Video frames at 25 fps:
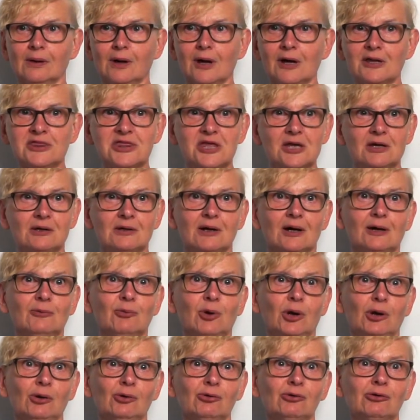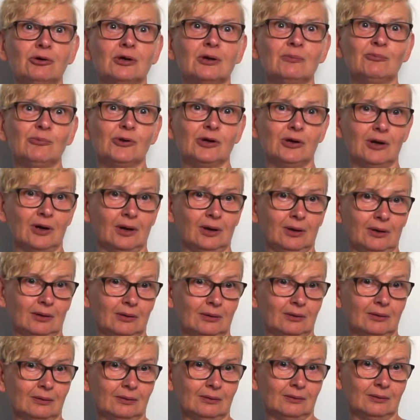I think I will look them like,
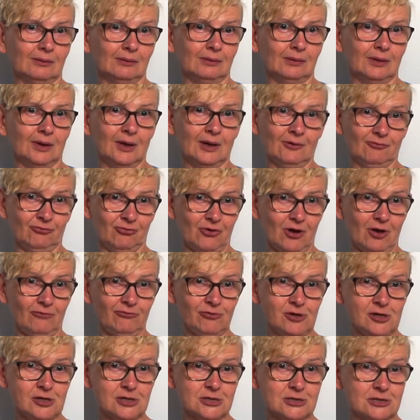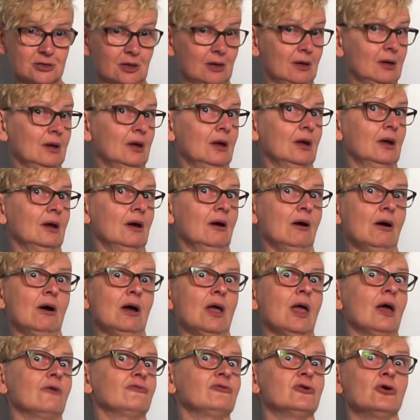in 5 years, I
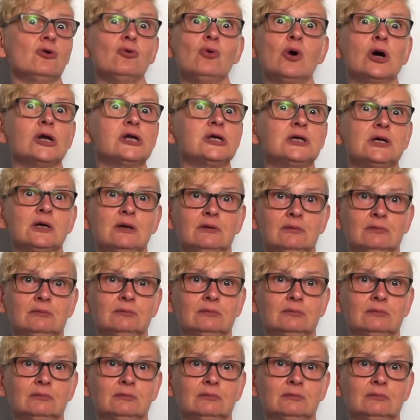have no idea.